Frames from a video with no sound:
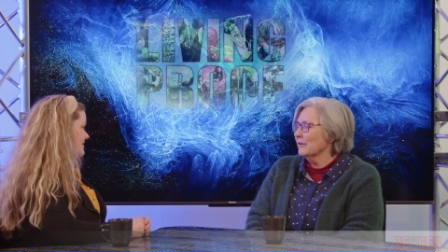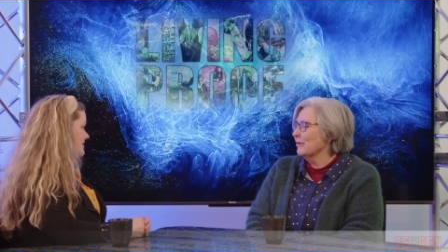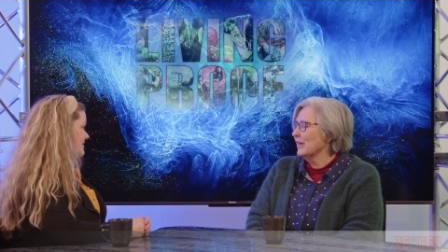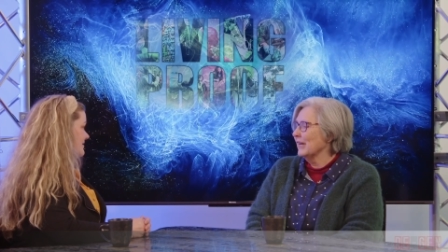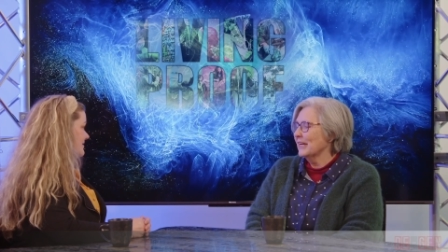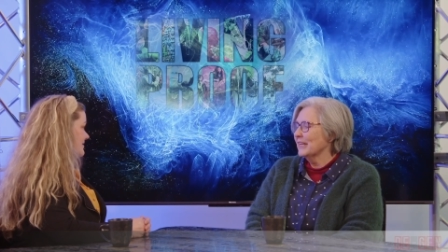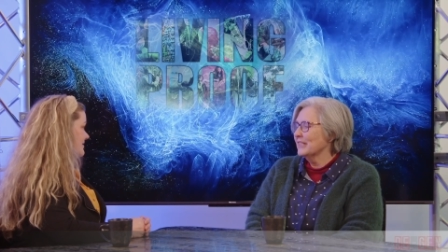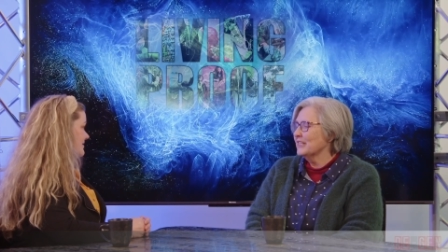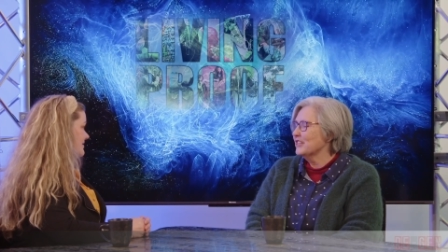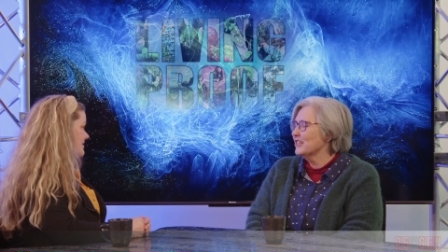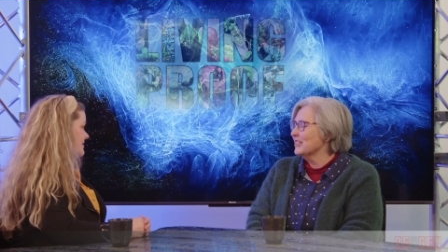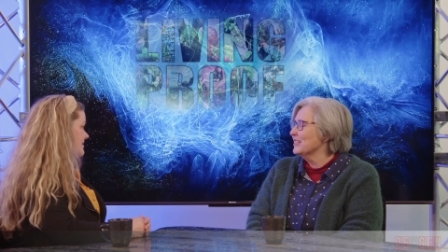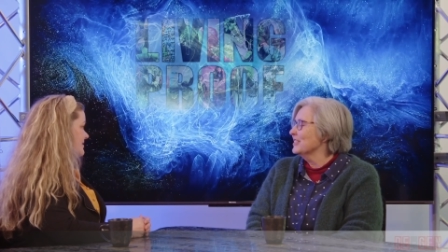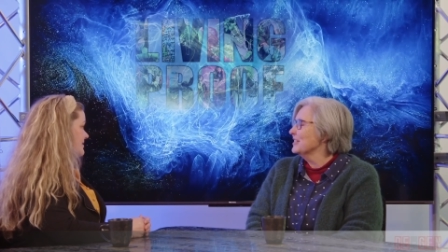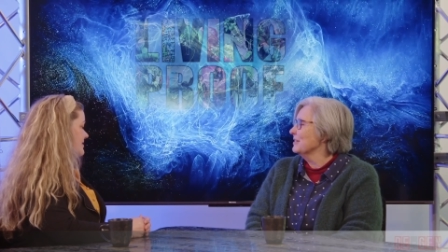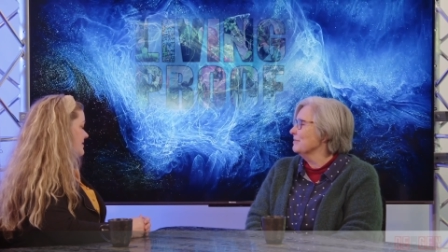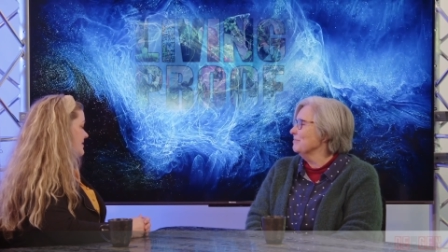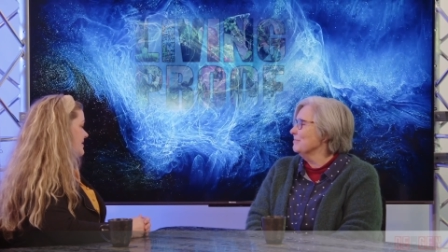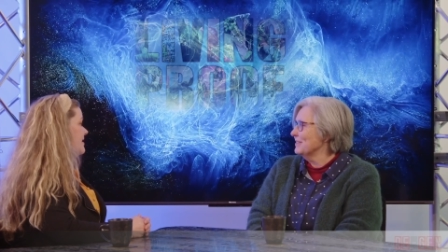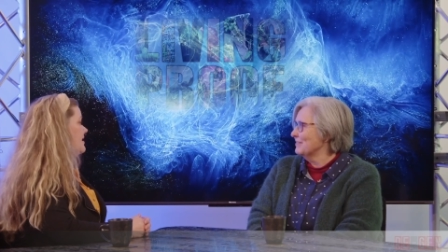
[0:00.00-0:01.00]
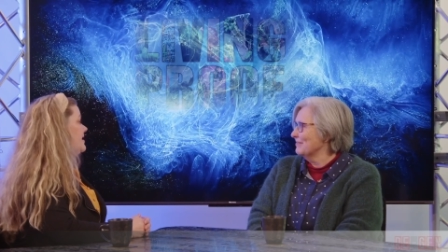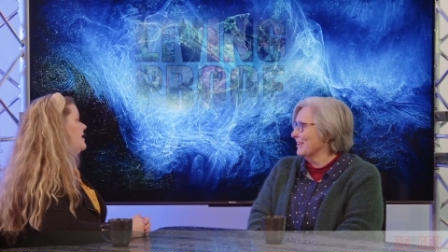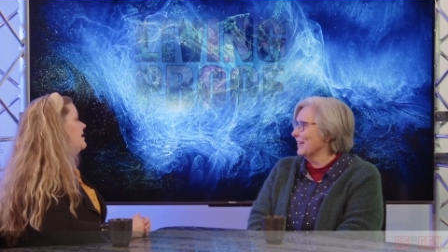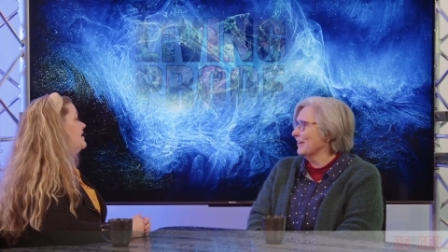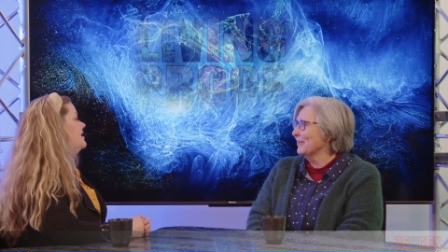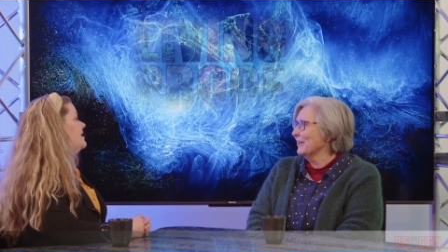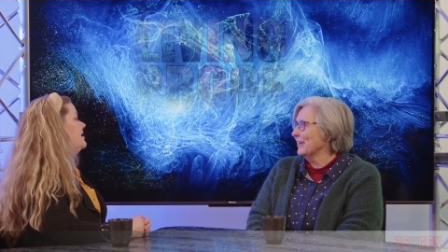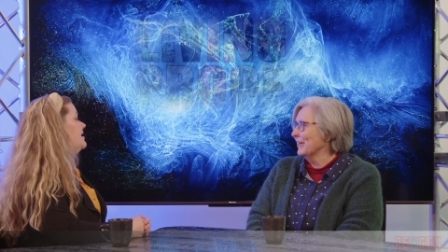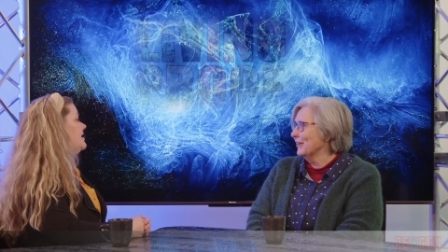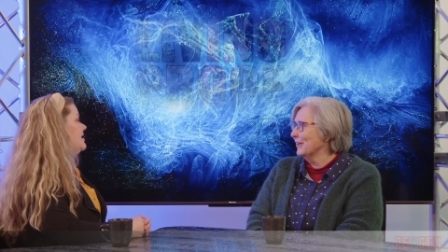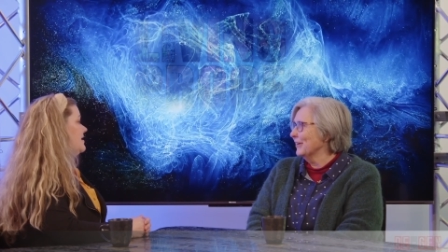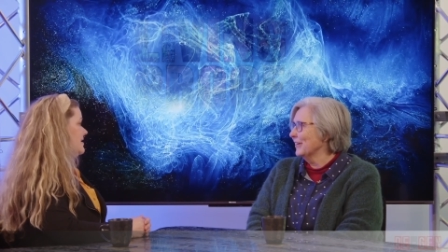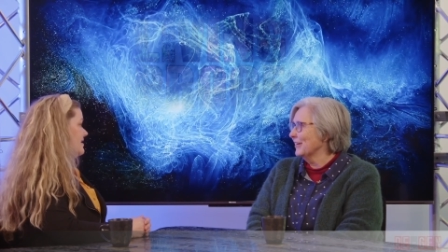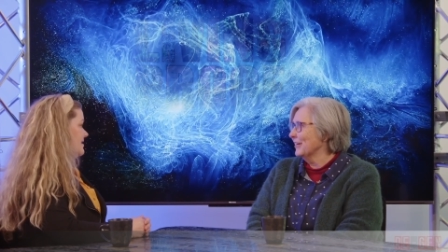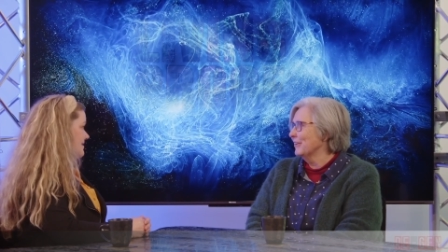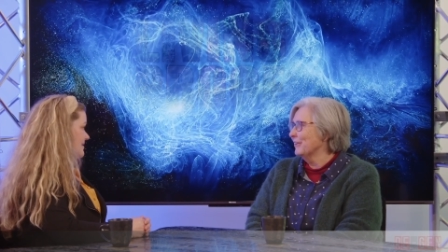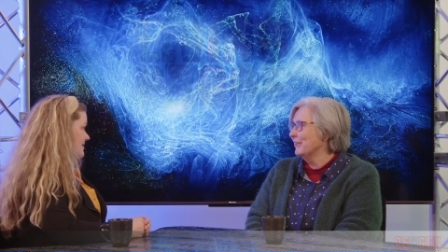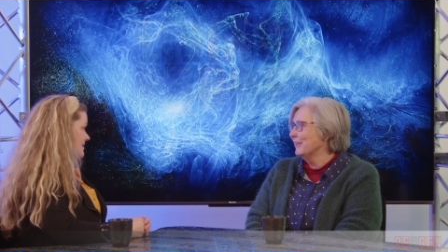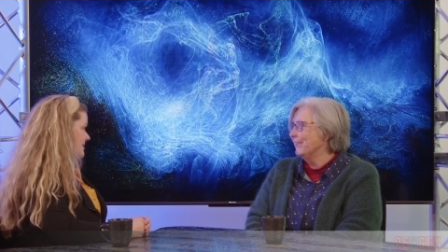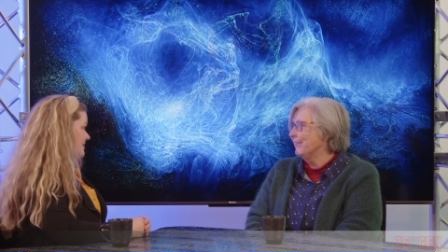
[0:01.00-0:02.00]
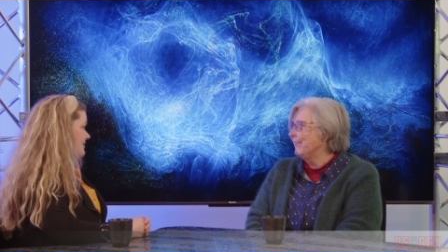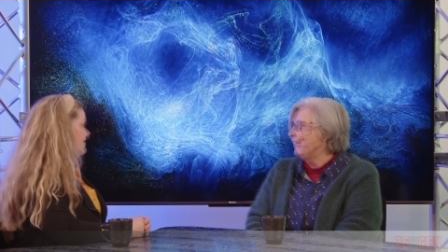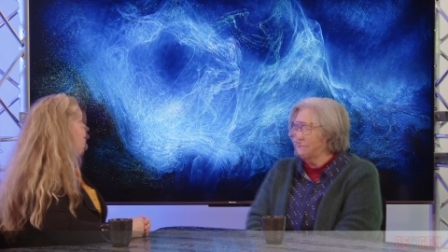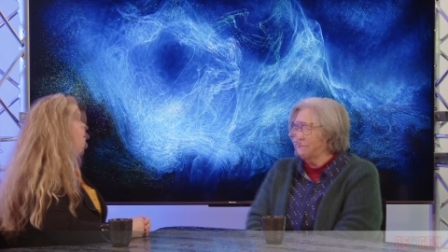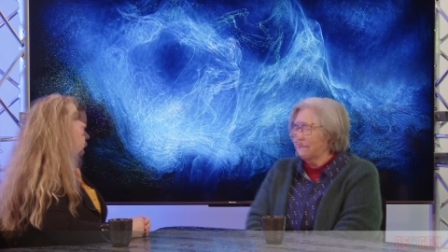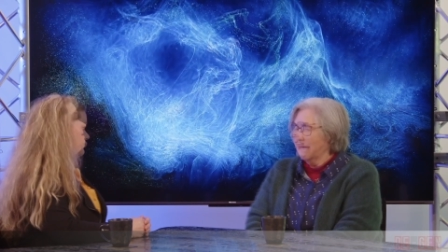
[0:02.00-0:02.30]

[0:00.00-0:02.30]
relationships very early on.